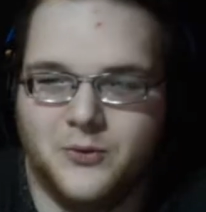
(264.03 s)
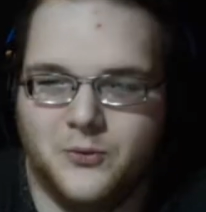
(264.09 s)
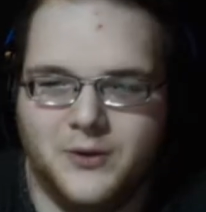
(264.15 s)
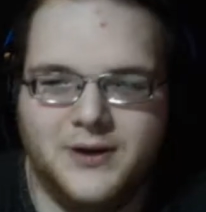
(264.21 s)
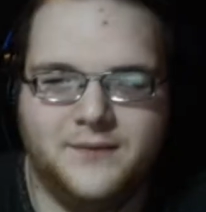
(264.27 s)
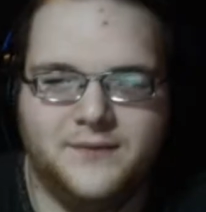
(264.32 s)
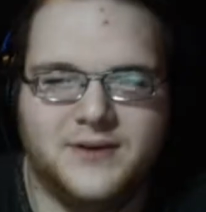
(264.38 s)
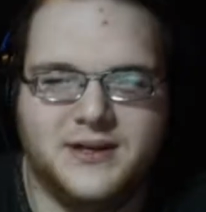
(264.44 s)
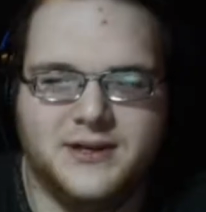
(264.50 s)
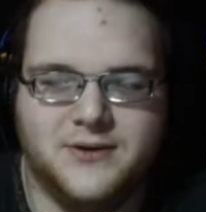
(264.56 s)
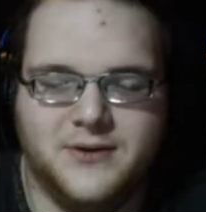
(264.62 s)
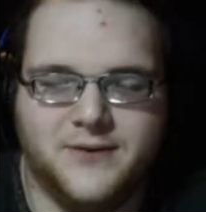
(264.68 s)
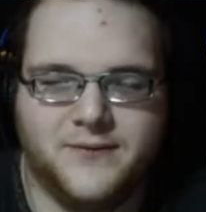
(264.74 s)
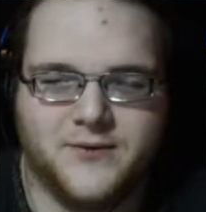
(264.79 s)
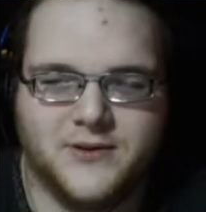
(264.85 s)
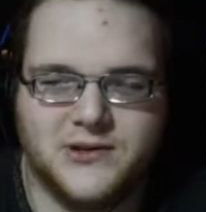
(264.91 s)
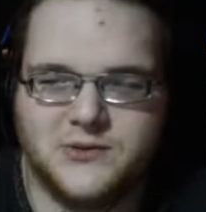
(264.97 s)
What if the
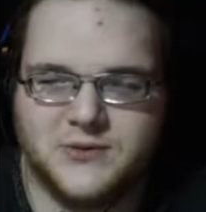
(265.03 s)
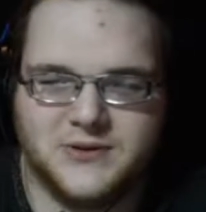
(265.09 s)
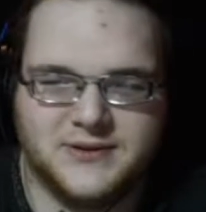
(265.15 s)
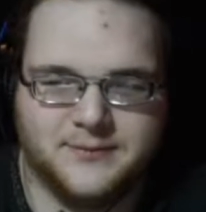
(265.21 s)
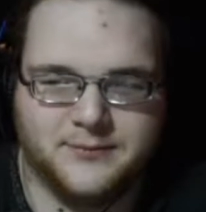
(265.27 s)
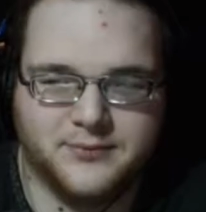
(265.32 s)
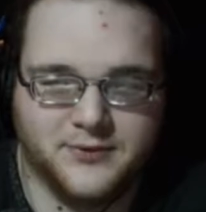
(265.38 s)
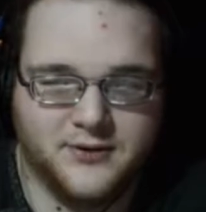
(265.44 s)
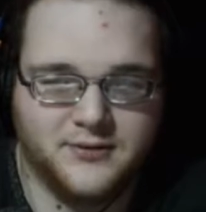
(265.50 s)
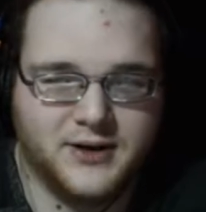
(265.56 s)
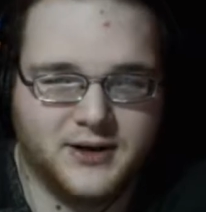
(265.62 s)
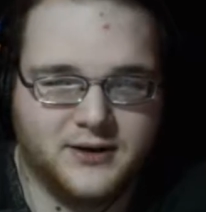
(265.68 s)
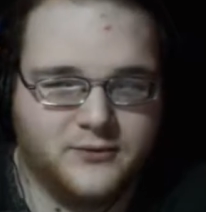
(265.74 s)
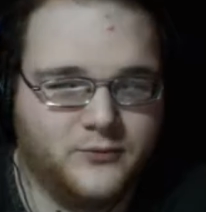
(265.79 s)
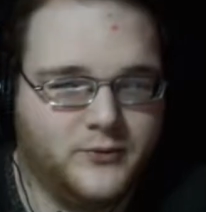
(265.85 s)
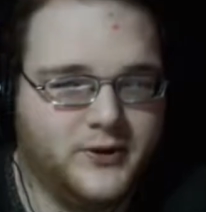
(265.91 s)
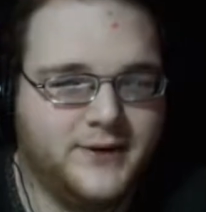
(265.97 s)
universe was
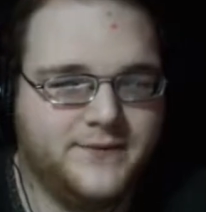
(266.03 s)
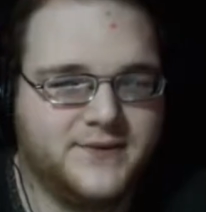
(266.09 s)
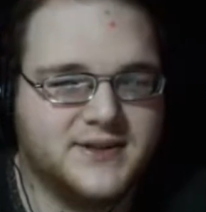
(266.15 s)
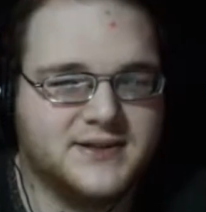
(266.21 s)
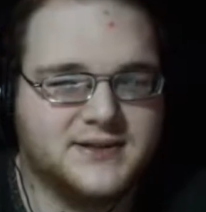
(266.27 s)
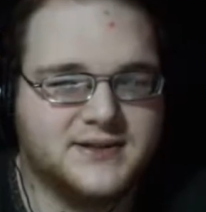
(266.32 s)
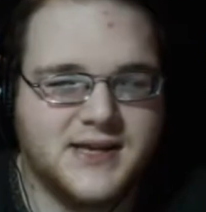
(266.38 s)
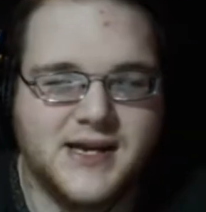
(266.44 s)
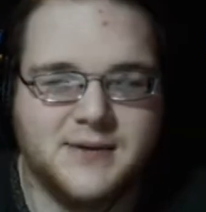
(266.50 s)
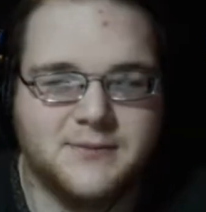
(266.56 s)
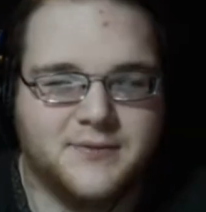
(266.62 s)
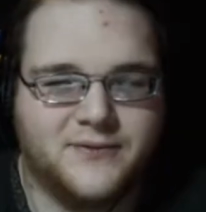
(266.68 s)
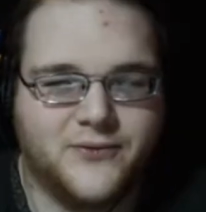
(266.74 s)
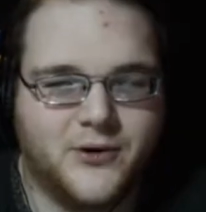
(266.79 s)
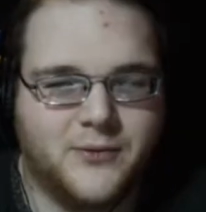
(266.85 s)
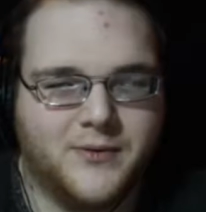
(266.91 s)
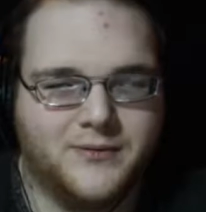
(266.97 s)
broken? What if the scene
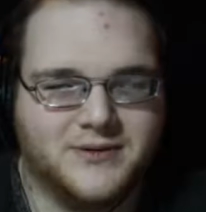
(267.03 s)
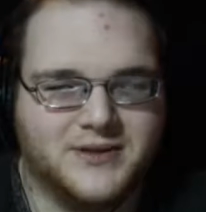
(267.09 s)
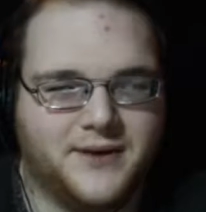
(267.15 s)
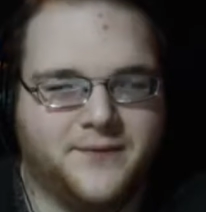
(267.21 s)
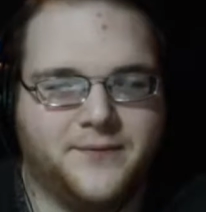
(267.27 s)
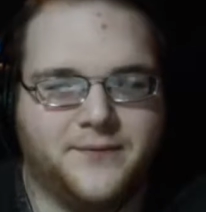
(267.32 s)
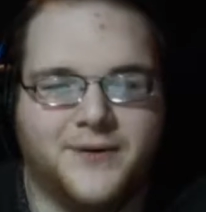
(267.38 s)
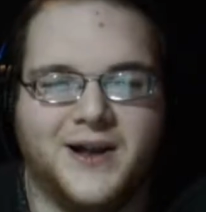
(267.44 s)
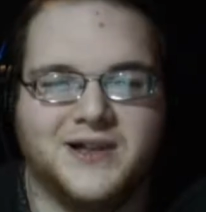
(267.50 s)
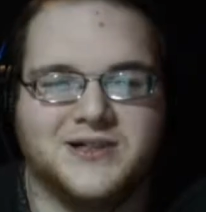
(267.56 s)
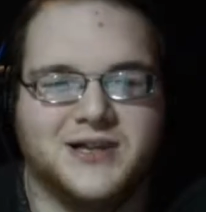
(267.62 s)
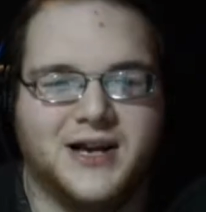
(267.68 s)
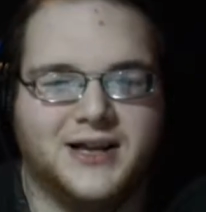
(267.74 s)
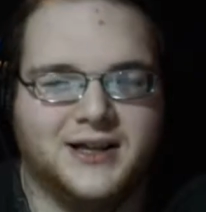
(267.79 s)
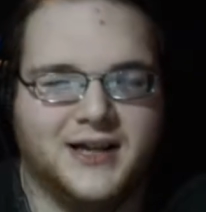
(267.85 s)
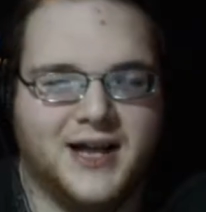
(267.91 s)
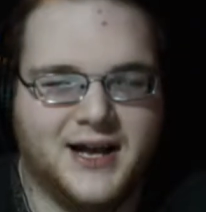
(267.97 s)
before me was a
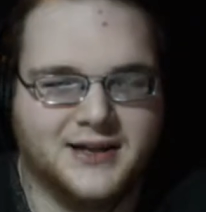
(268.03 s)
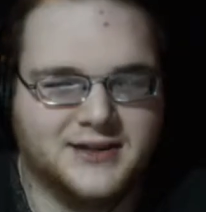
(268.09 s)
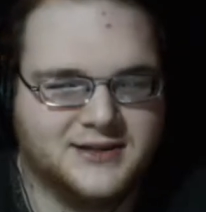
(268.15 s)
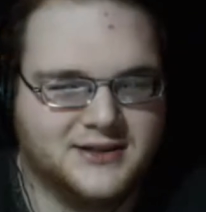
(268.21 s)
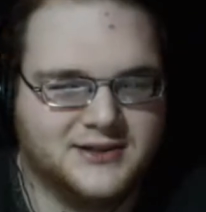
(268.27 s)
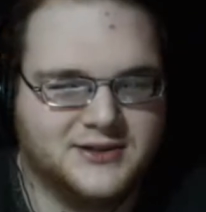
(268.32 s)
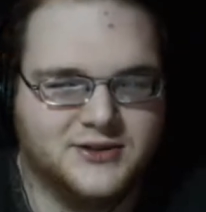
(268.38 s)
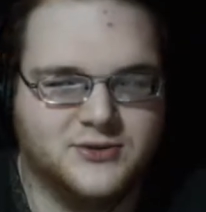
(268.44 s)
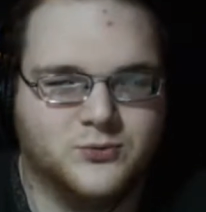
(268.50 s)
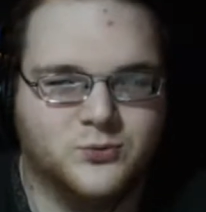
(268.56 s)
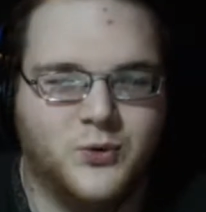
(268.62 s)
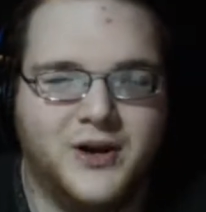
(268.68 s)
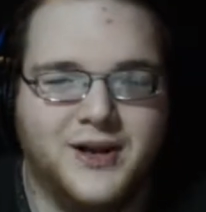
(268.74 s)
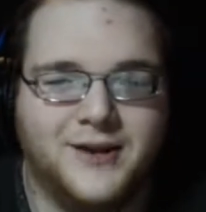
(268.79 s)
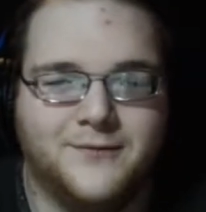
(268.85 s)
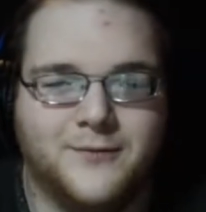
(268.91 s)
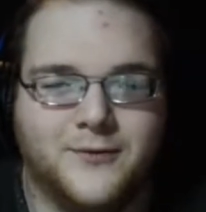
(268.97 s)
fragile husk just
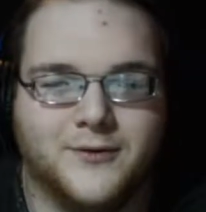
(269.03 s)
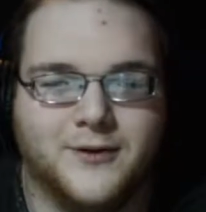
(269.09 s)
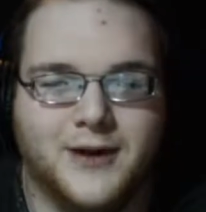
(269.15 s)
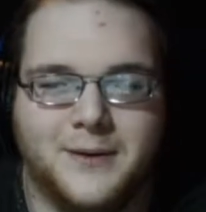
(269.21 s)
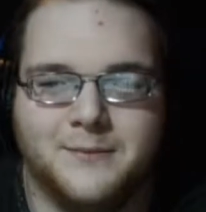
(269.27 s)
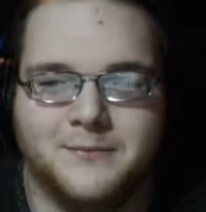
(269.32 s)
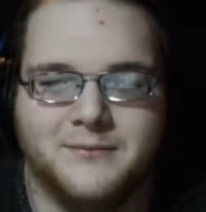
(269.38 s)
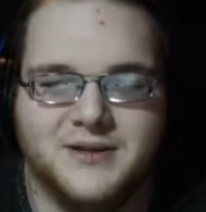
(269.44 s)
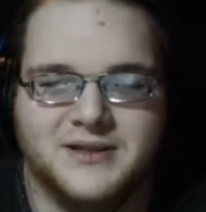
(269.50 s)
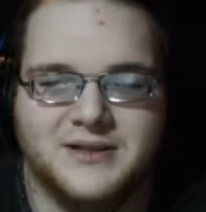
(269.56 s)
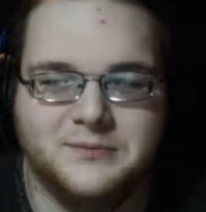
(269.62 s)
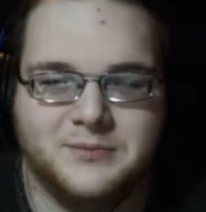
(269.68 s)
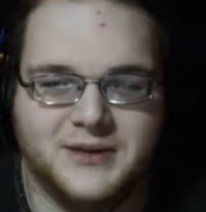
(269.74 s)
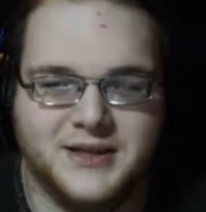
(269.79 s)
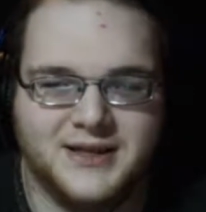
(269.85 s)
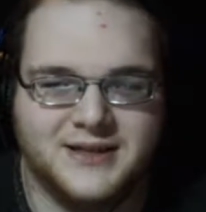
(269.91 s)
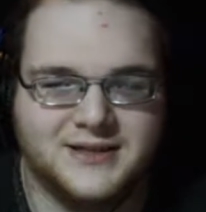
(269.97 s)
waiting for a
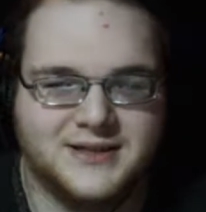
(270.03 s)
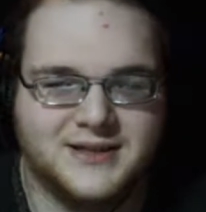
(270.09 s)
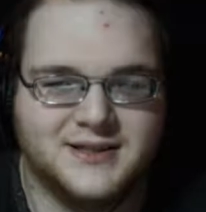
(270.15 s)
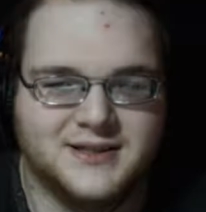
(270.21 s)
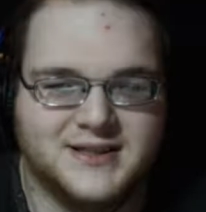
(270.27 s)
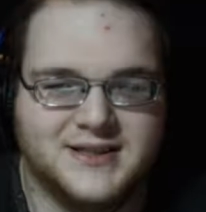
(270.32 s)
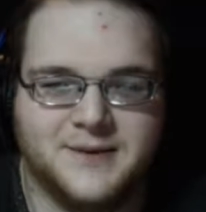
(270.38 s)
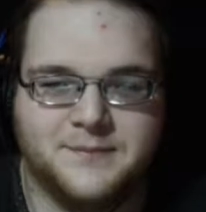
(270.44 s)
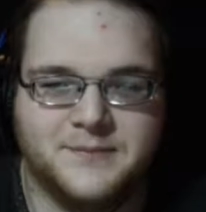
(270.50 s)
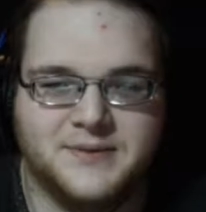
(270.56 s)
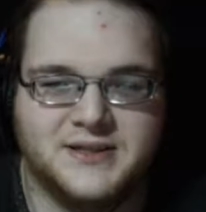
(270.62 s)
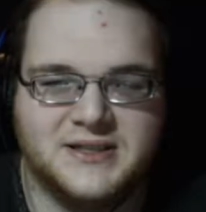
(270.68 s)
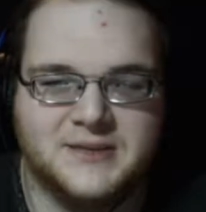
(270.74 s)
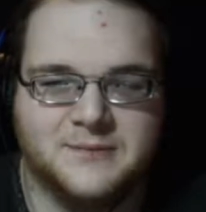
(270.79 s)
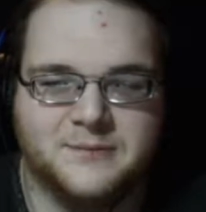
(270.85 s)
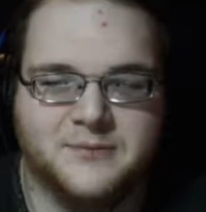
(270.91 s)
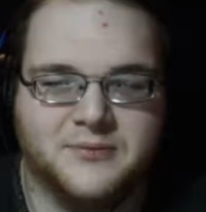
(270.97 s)
misplaced step
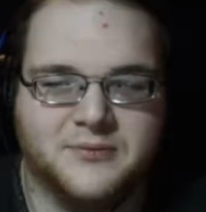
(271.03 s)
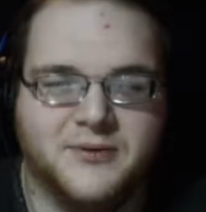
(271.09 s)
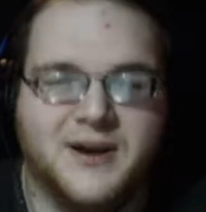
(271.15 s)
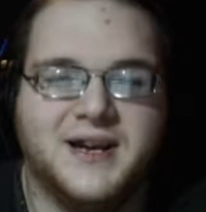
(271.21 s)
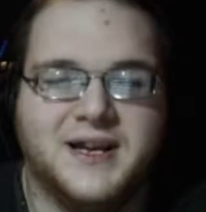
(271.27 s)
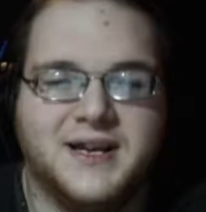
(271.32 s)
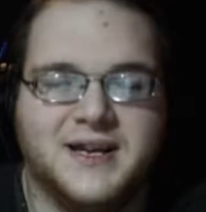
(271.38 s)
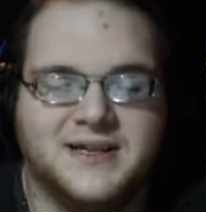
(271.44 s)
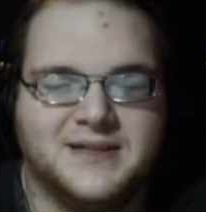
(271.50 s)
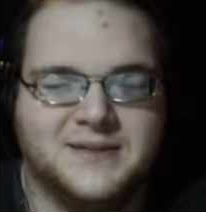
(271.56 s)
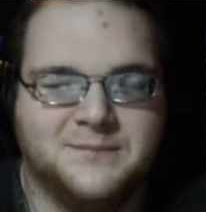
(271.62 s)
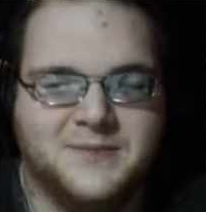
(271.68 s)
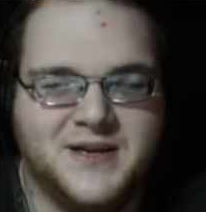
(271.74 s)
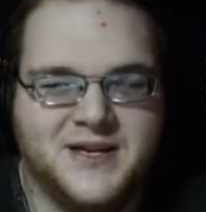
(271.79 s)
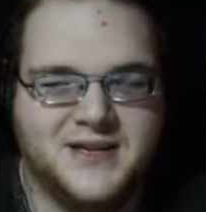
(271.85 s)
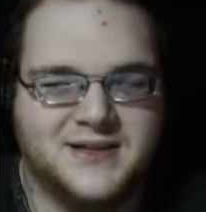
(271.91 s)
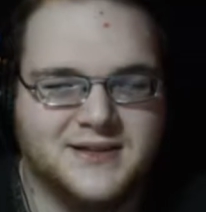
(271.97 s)
to break it into
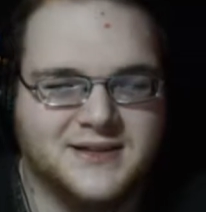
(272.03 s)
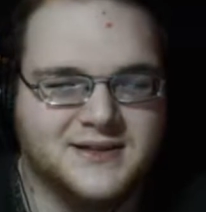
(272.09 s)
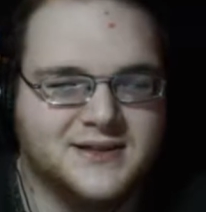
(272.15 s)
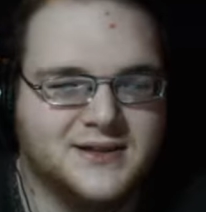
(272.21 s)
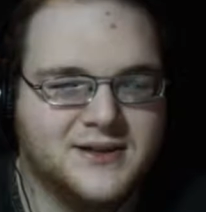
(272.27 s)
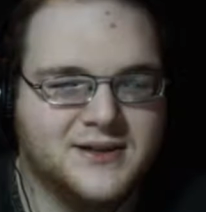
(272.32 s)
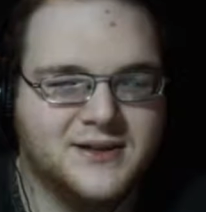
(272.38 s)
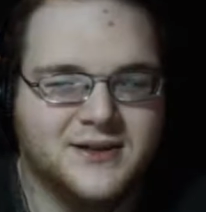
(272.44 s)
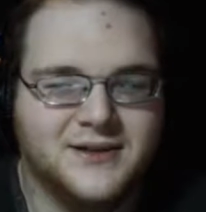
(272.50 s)
pieces?